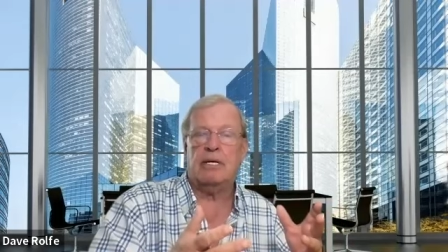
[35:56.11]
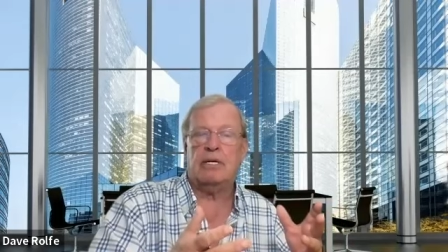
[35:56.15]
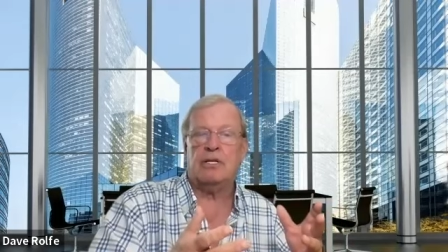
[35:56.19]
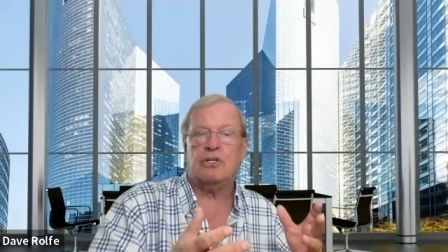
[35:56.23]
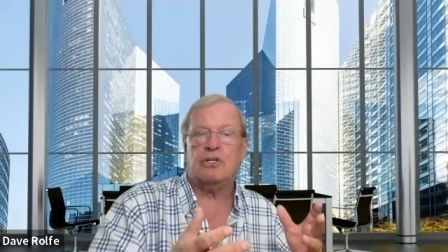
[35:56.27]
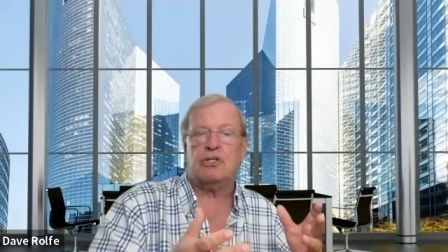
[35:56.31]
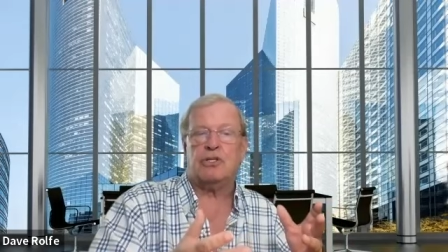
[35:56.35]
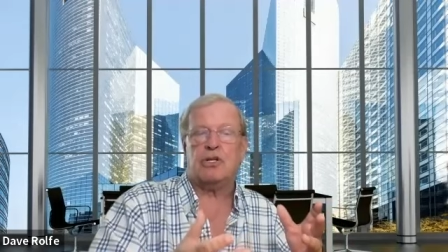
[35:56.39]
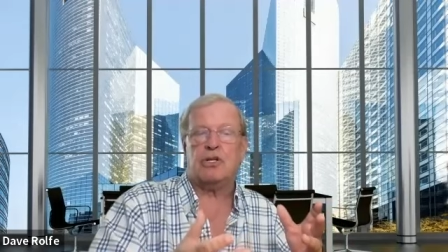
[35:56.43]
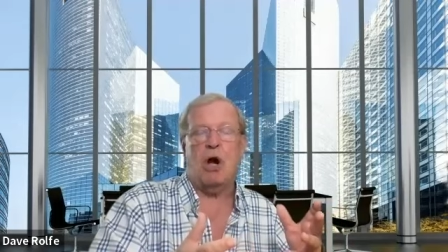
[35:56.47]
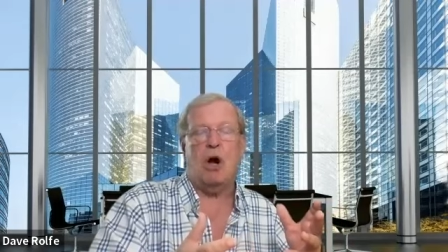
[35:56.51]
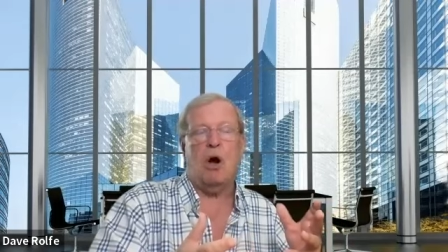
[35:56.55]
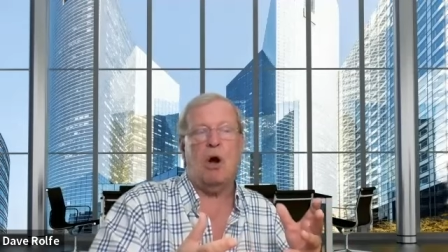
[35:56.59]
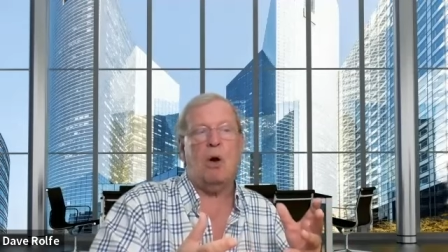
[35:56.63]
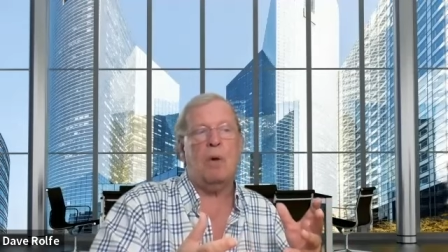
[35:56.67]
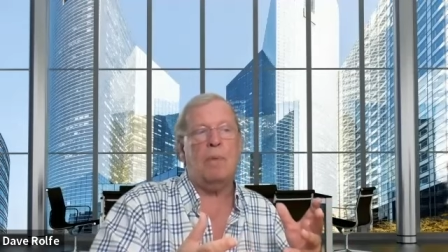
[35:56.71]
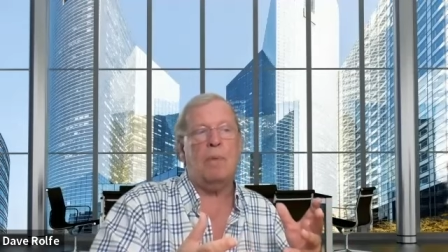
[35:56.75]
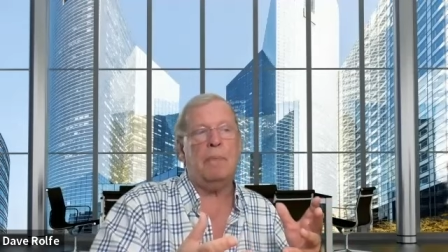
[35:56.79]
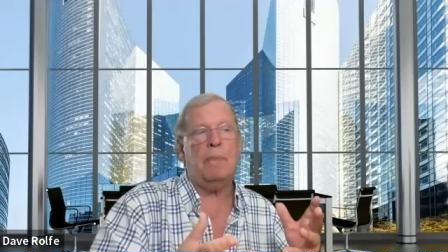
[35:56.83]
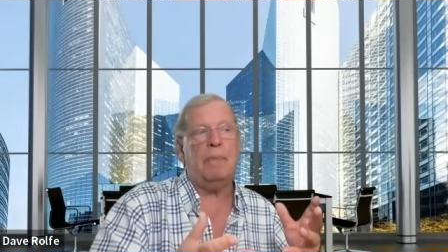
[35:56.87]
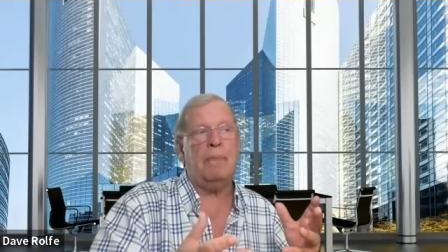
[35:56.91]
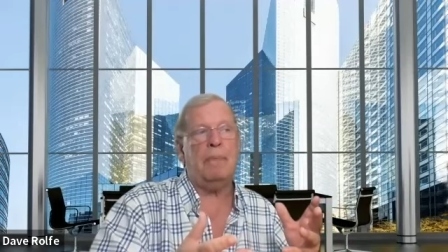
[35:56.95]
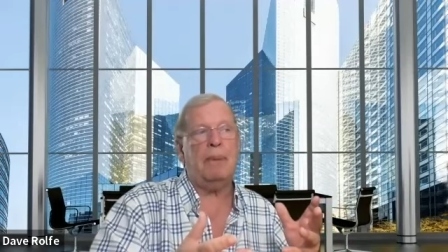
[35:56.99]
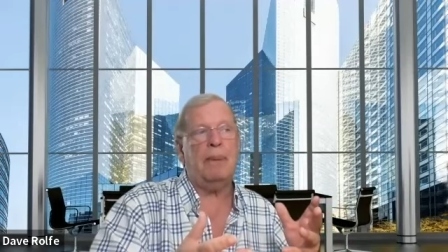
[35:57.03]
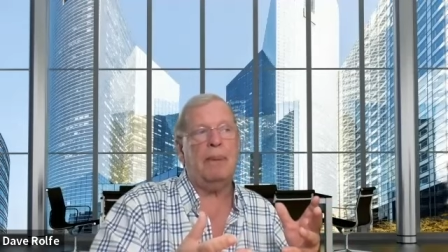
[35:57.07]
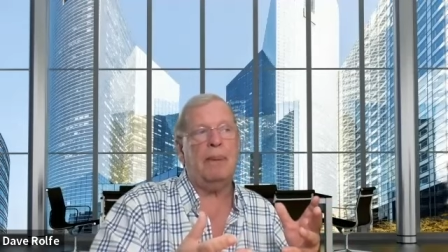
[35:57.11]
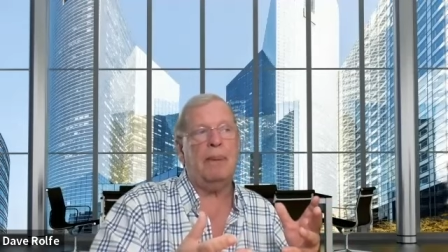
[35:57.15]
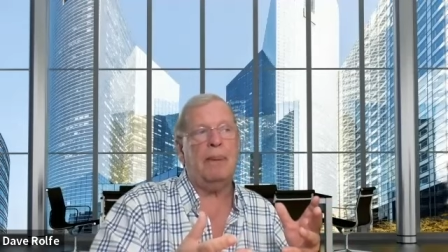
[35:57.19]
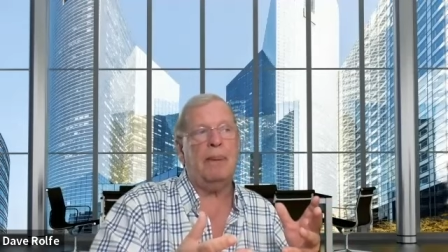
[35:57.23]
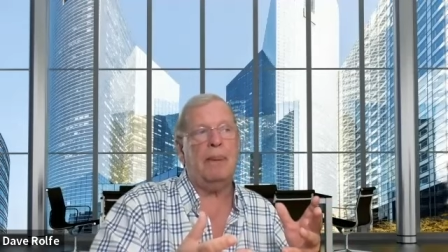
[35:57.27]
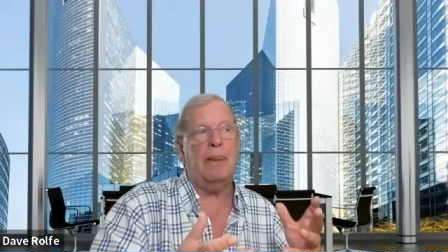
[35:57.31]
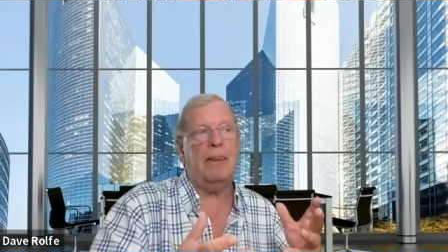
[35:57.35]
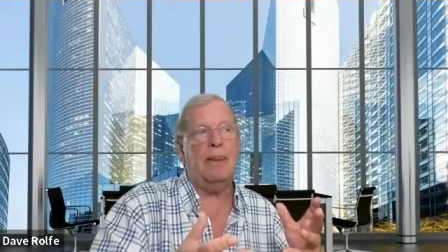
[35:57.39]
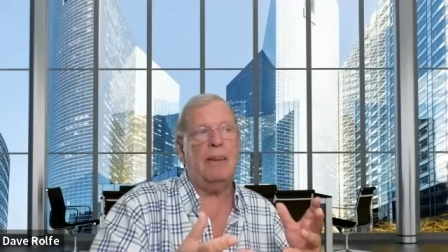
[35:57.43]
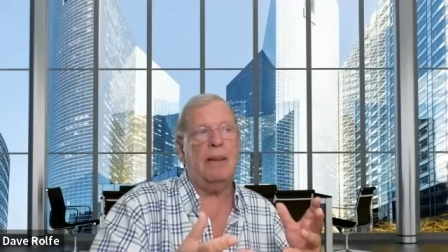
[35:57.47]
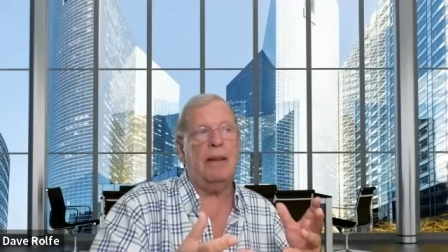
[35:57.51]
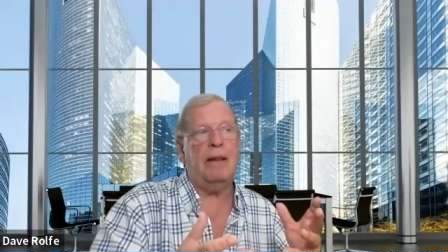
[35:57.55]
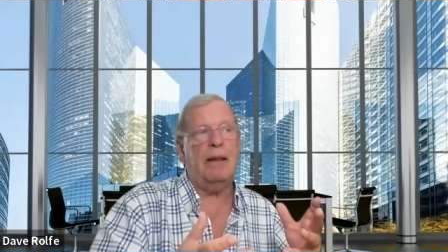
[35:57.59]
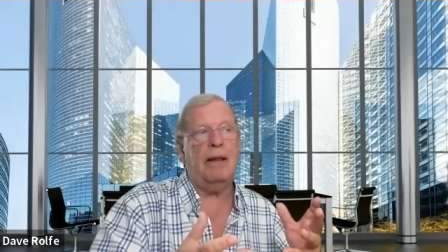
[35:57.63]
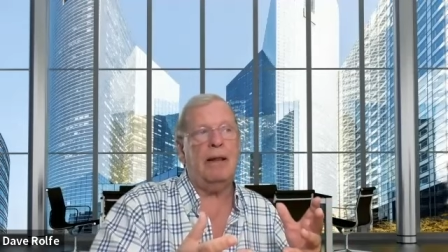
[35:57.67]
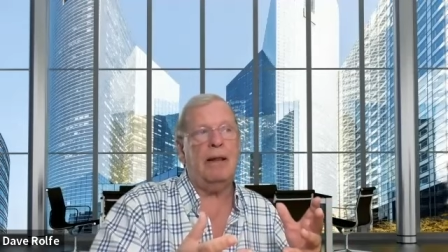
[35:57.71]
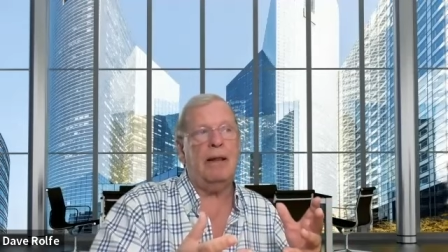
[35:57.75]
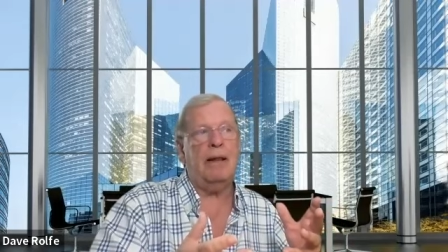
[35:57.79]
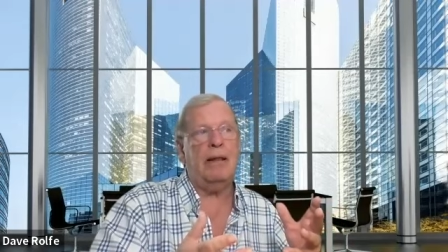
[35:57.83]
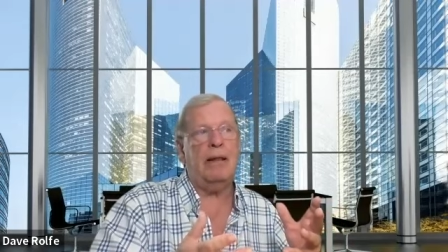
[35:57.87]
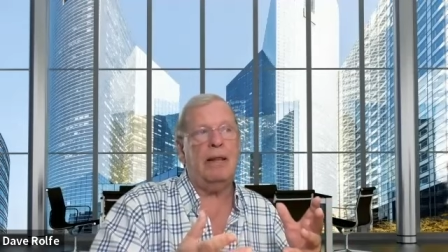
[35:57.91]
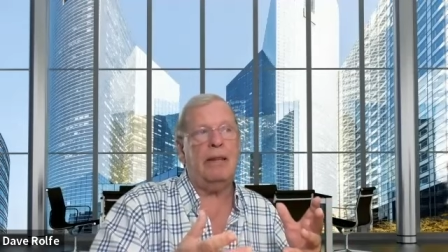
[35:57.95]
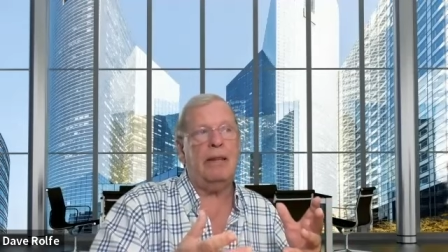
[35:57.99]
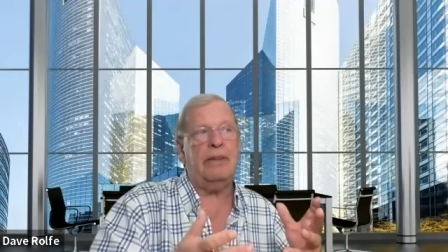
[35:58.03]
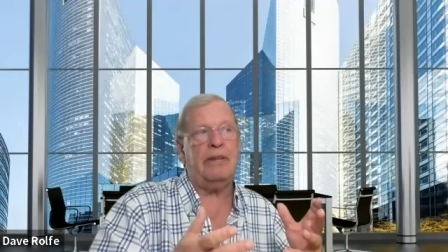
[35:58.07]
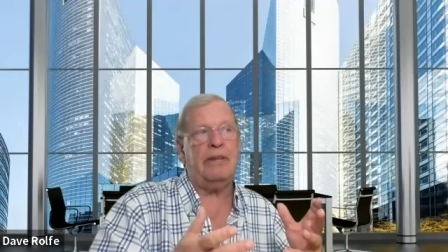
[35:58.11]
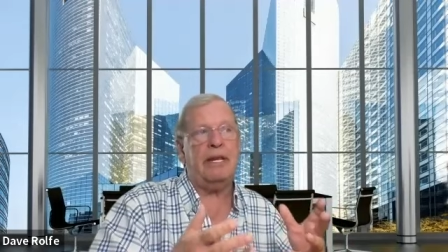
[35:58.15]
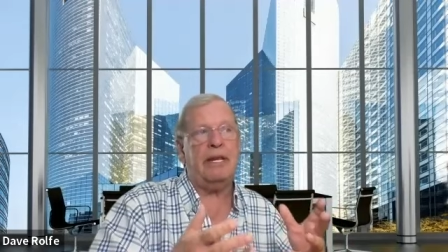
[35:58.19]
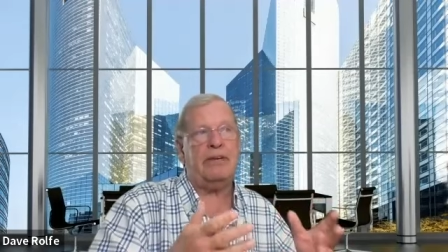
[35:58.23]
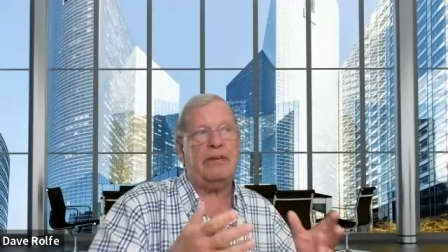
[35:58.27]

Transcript: So the